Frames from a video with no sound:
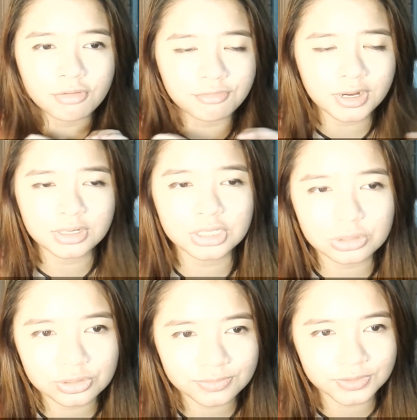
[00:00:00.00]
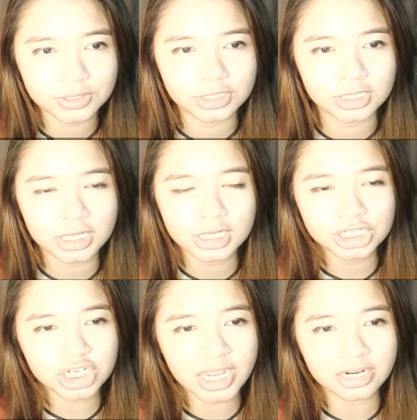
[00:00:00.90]
Very useful
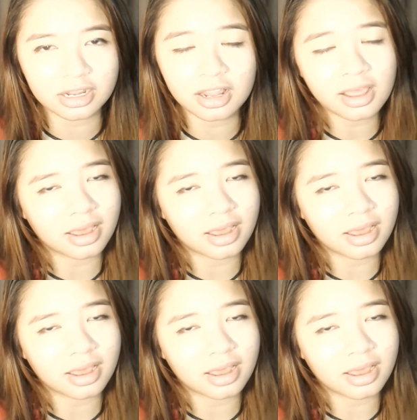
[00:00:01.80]
channel.